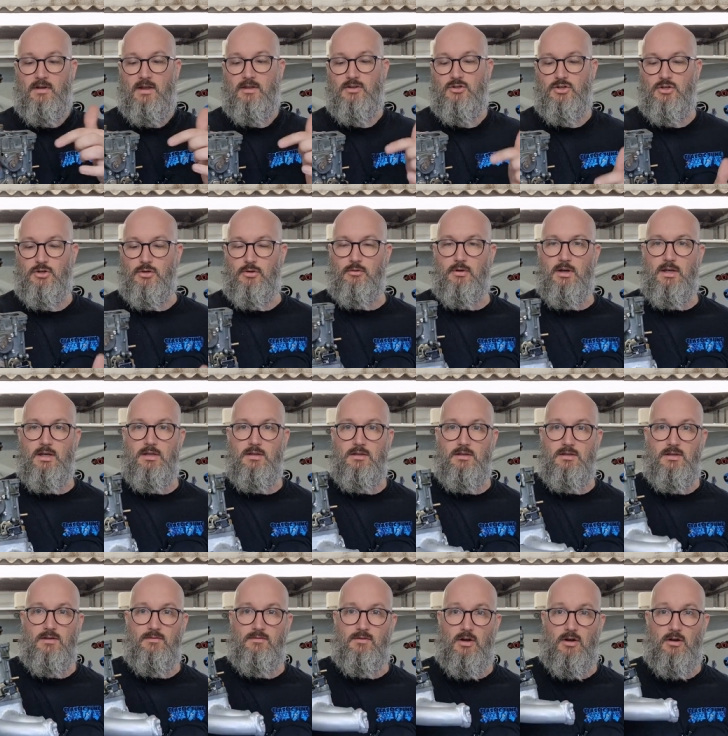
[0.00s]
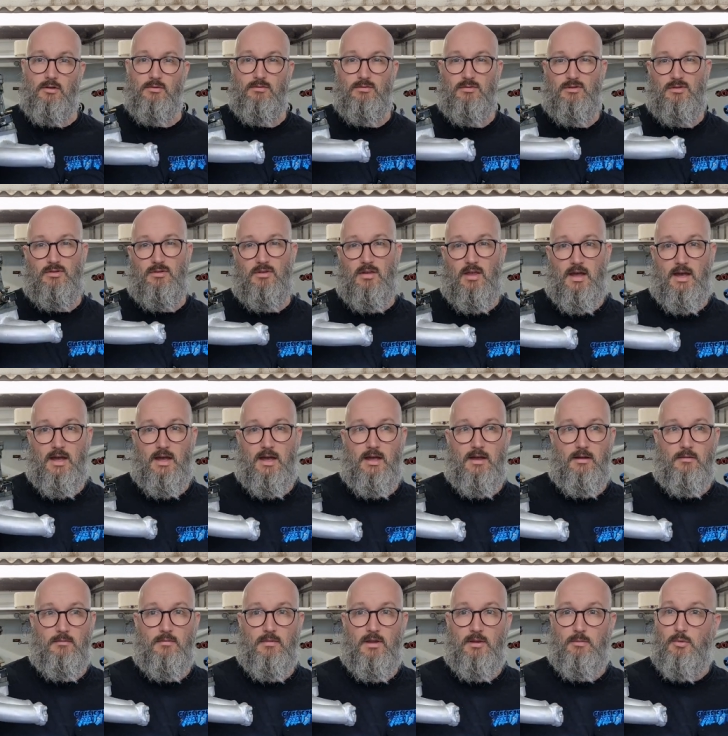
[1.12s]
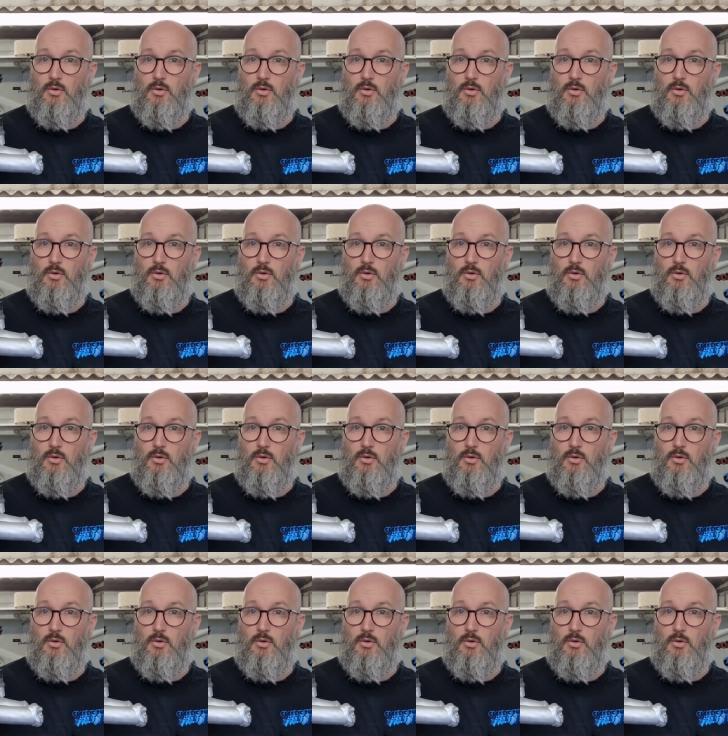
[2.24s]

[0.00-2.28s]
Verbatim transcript: Venturi, you've got um,